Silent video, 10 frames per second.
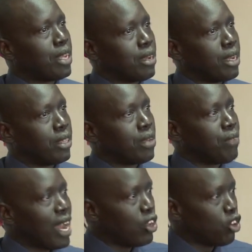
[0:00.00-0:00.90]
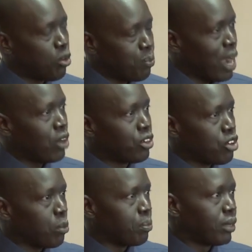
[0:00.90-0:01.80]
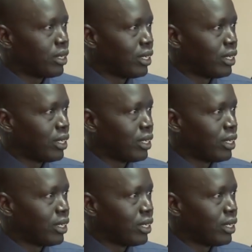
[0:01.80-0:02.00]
the value of pound drop,